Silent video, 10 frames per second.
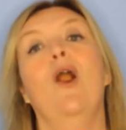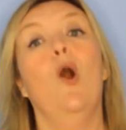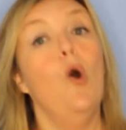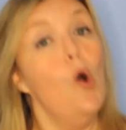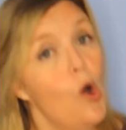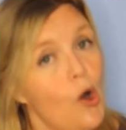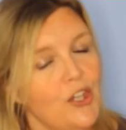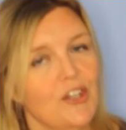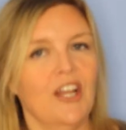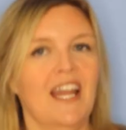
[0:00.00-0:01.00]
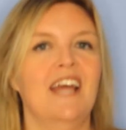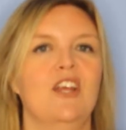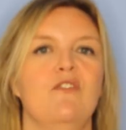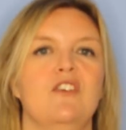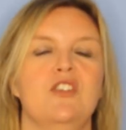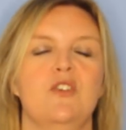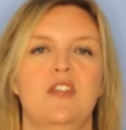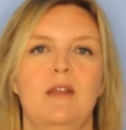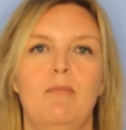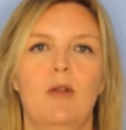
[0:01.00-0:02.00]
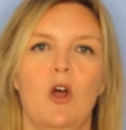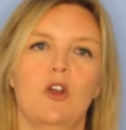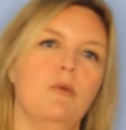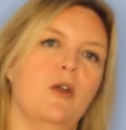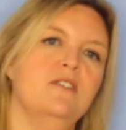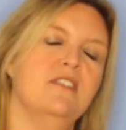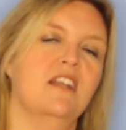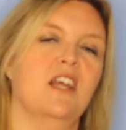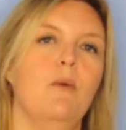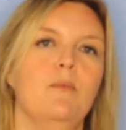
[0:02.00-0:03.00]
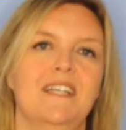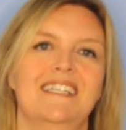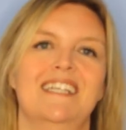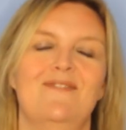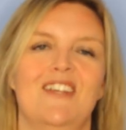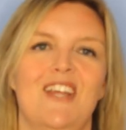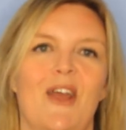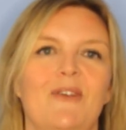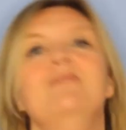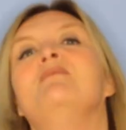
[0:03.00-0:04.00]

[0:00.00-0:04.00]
or you can head over to the blog post that accompanies this video,